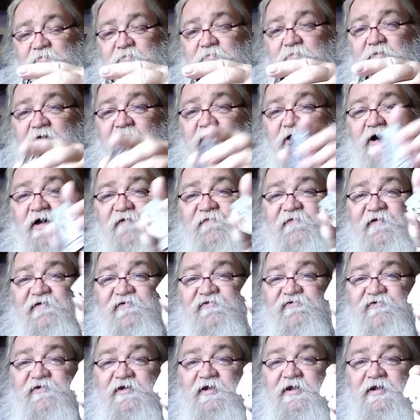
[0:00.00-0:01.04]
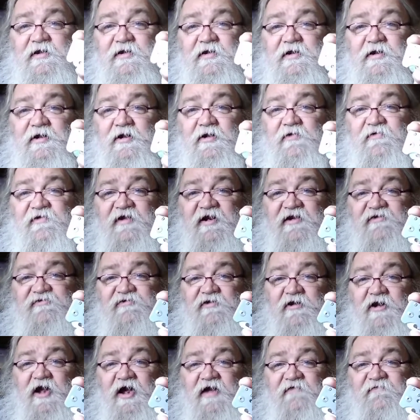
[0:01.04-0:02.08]
right off and see, you know, that it's a
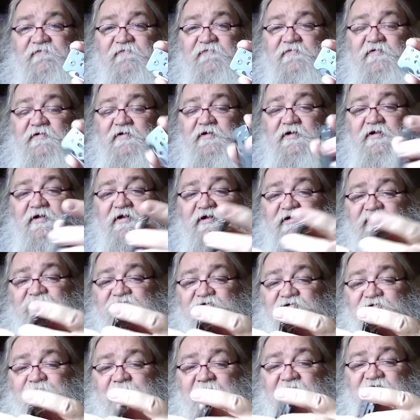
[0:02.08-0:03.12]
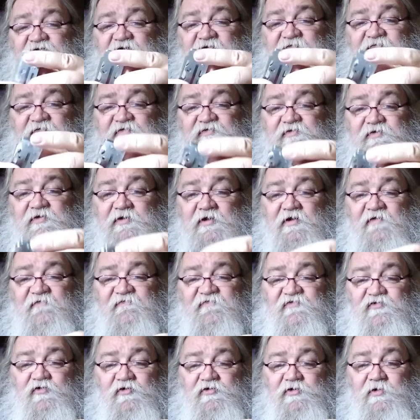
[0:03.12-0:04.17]
knife. So especially if it's, you know, if
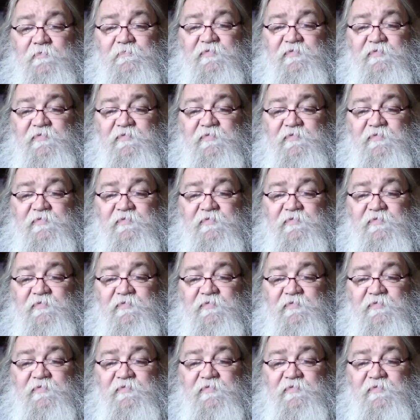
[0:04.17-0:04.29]
it's on your